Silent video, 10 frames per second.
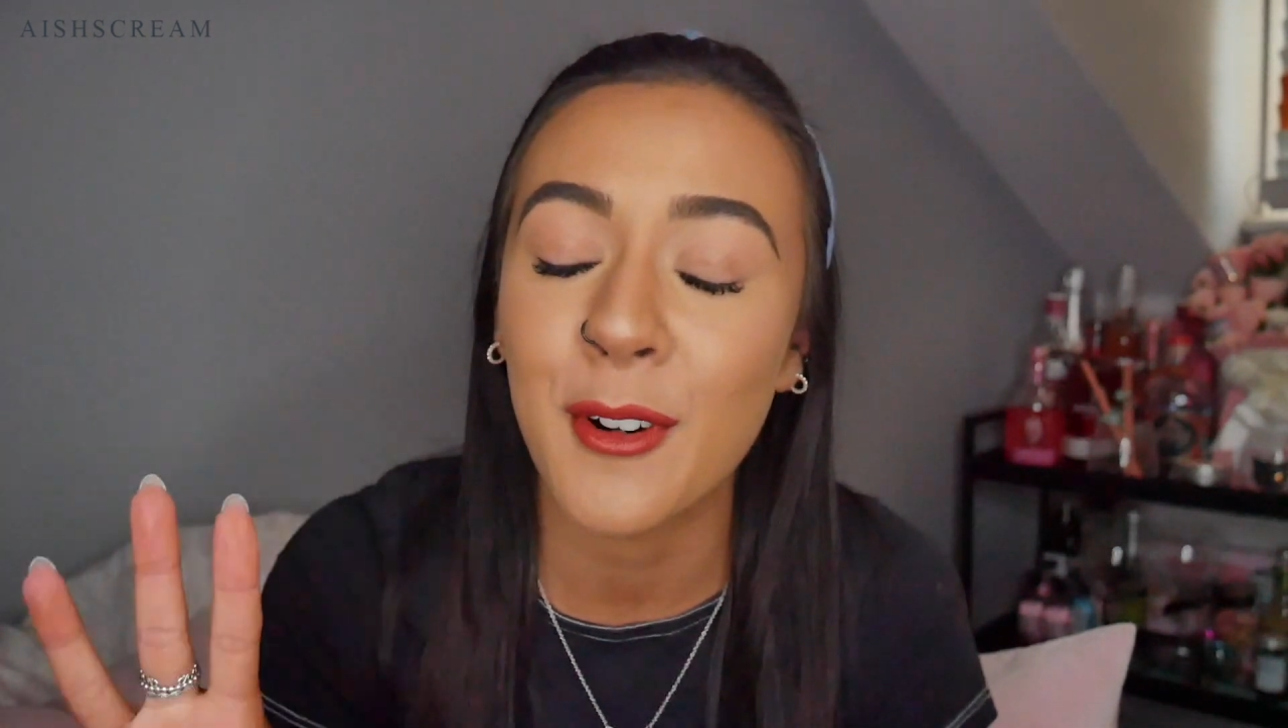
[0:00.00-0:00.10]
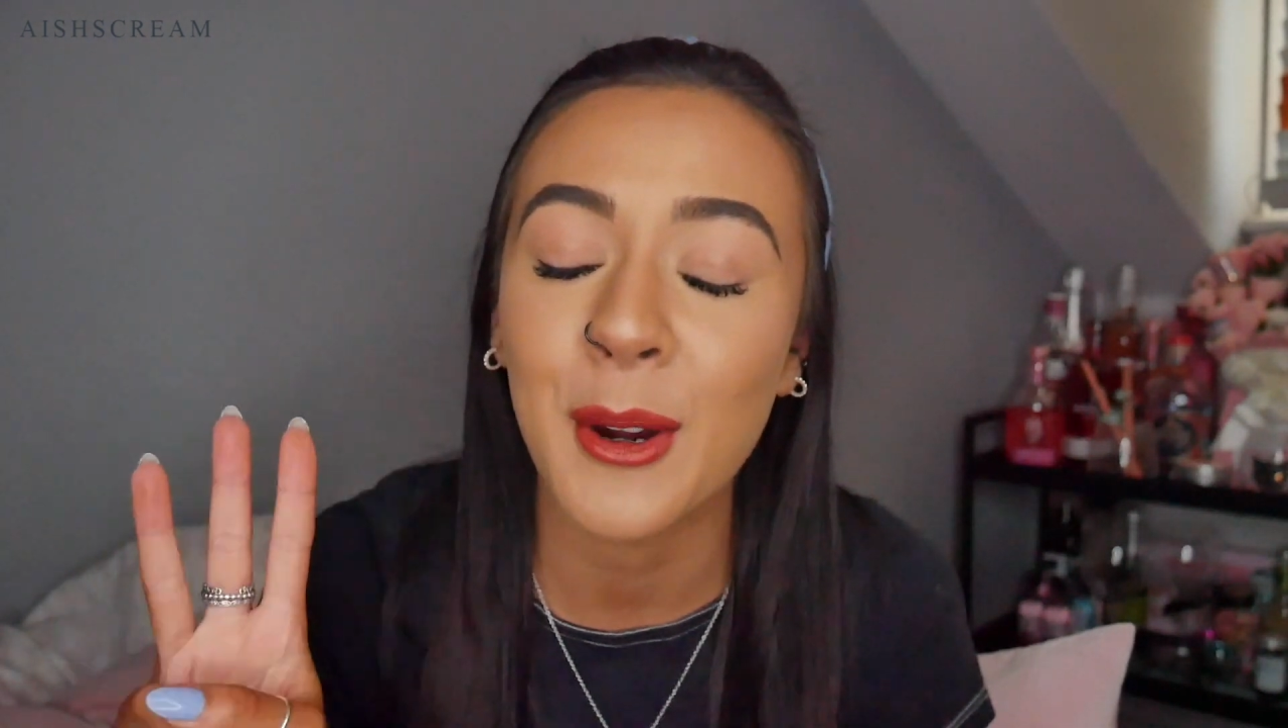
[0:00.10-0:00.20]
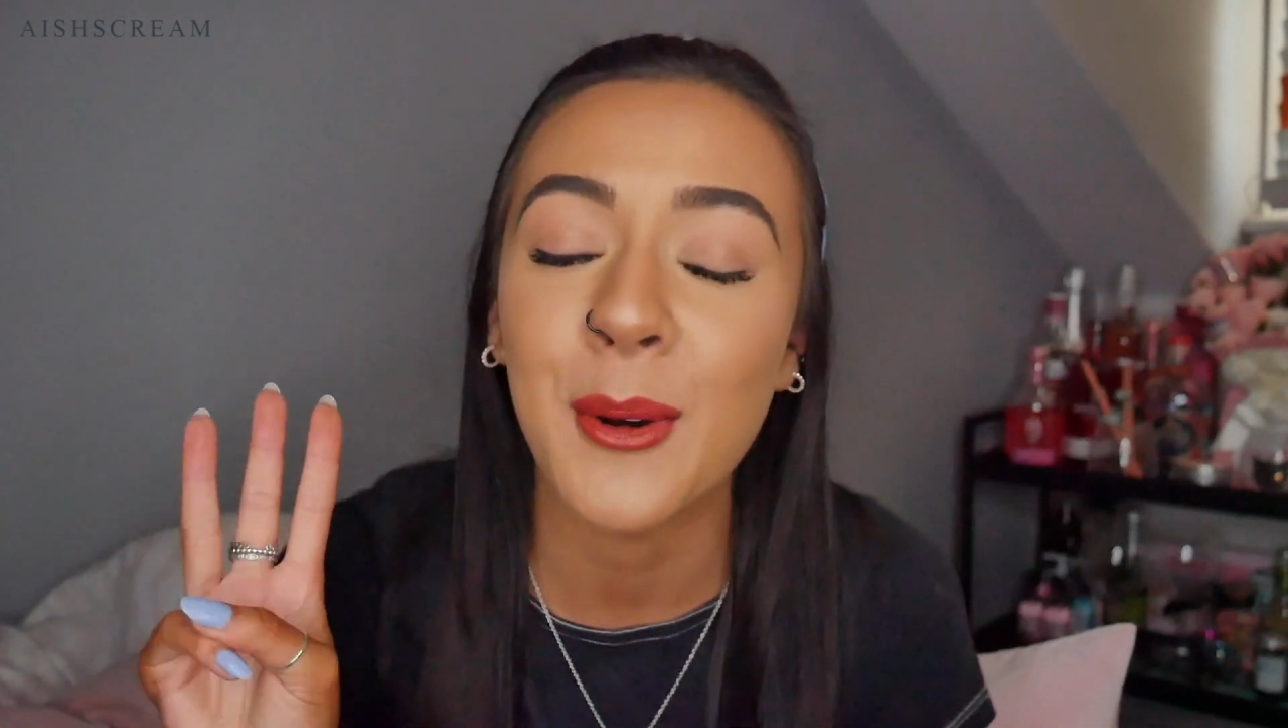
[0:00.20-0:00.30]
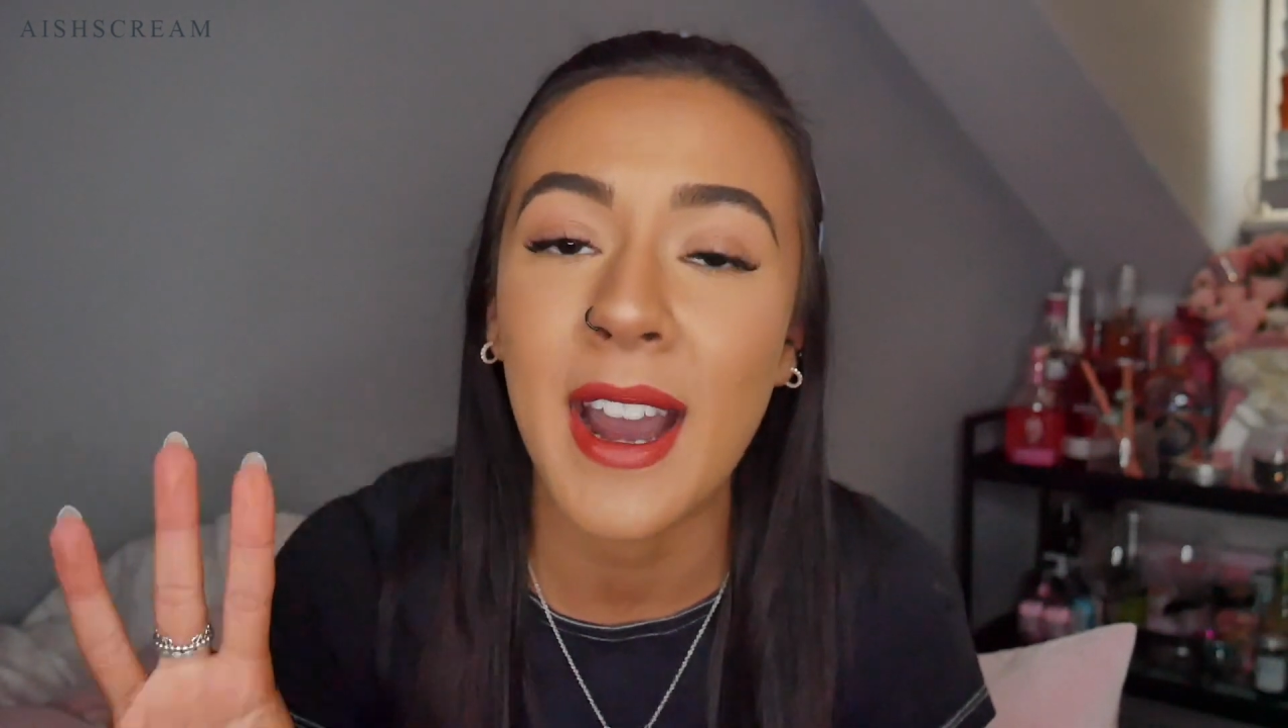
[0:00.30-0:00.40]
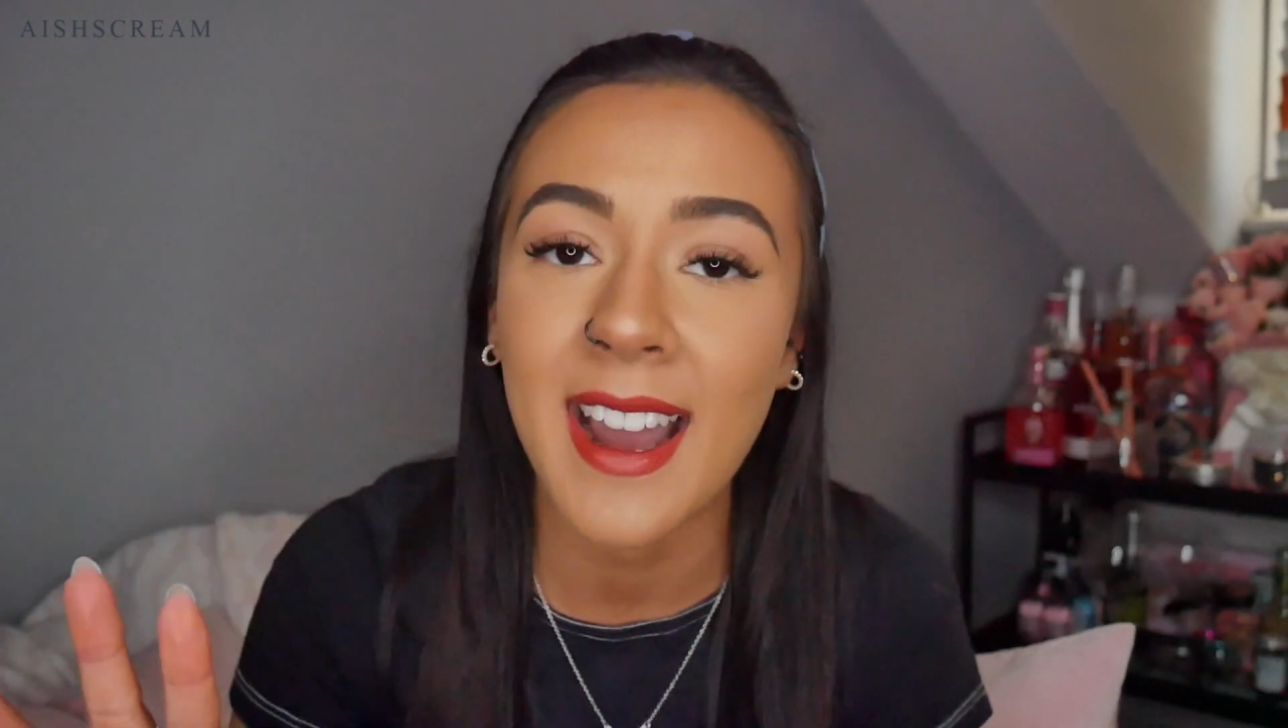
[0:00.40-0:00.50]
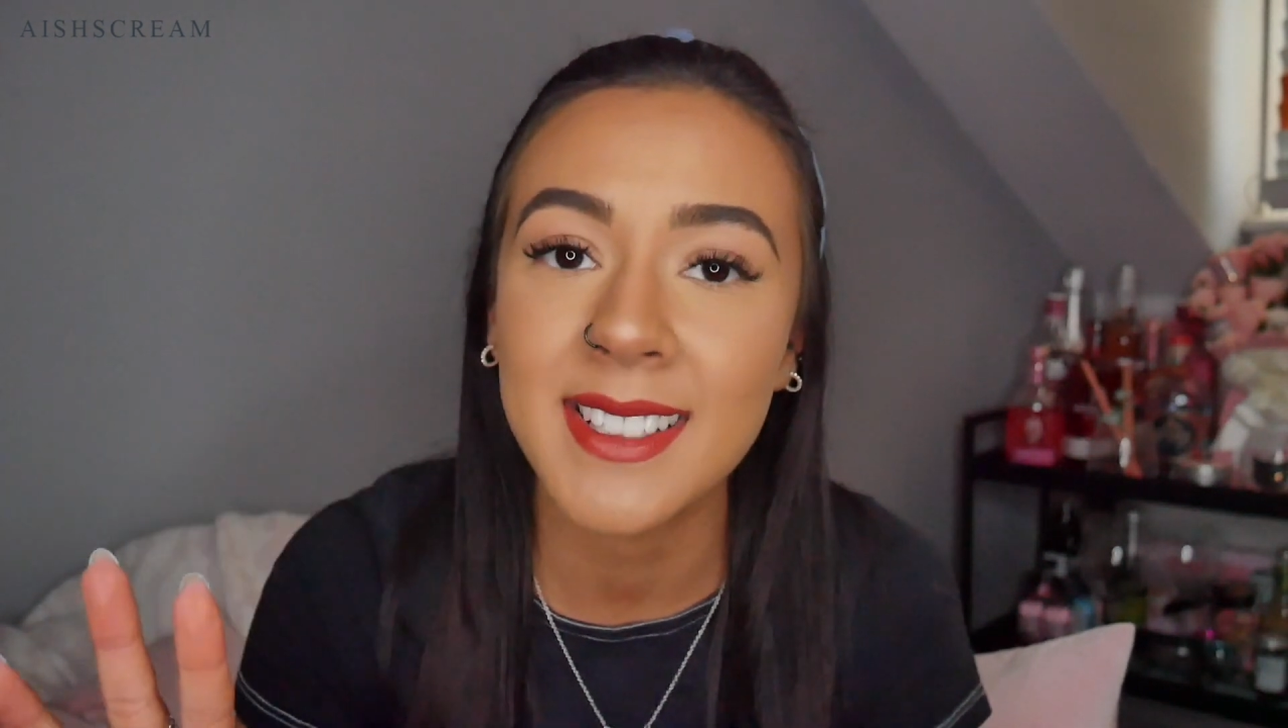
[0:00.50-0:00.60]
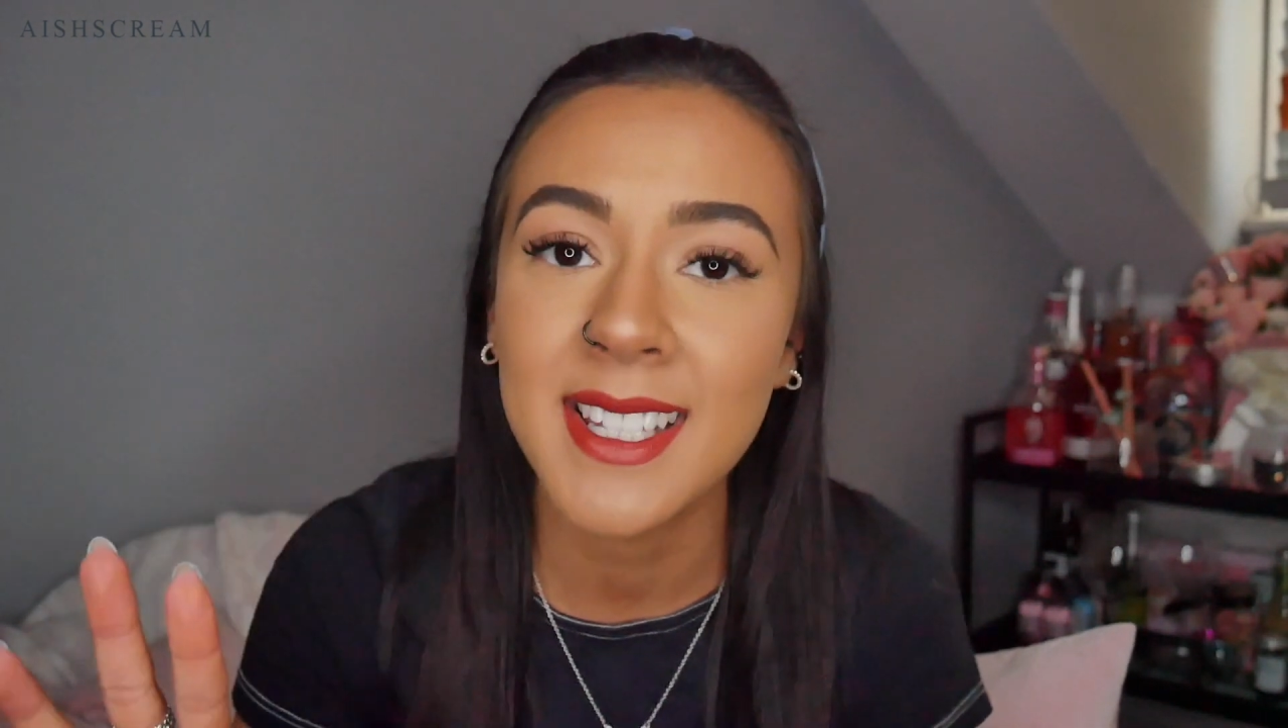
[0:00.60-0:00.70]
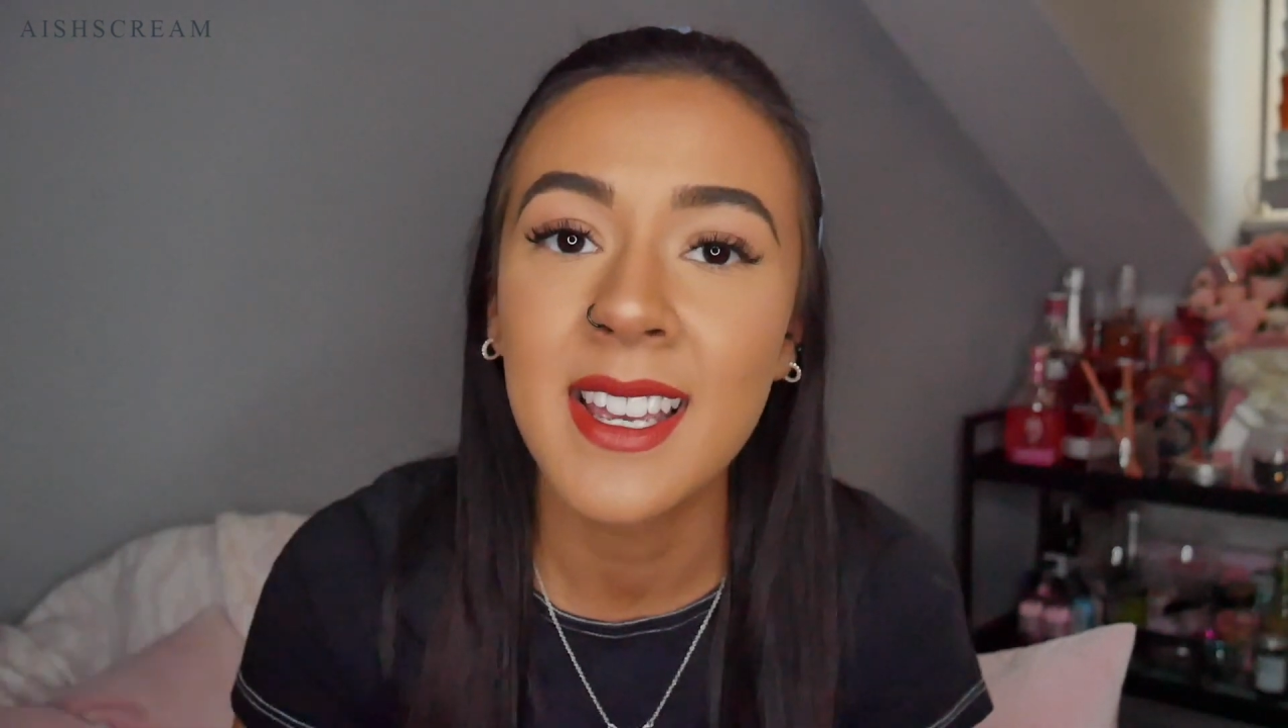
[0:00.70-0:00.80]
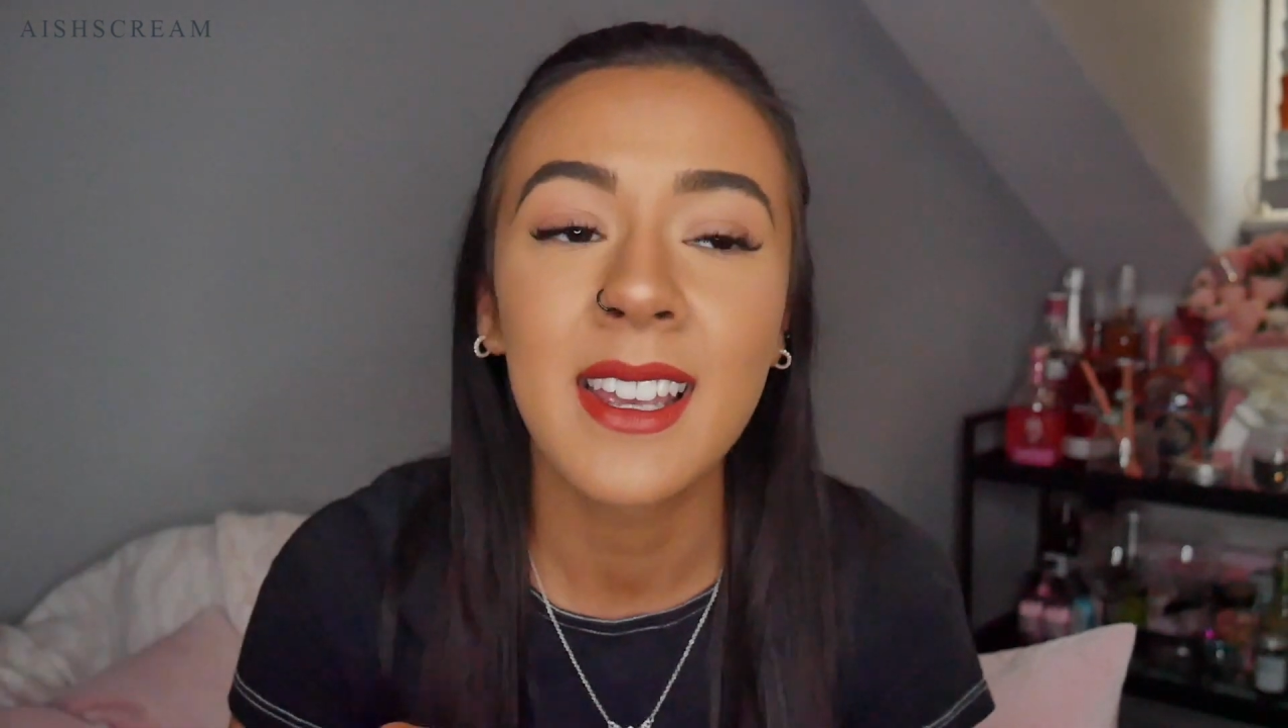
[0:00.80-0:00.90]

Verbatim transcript: freckle hacks.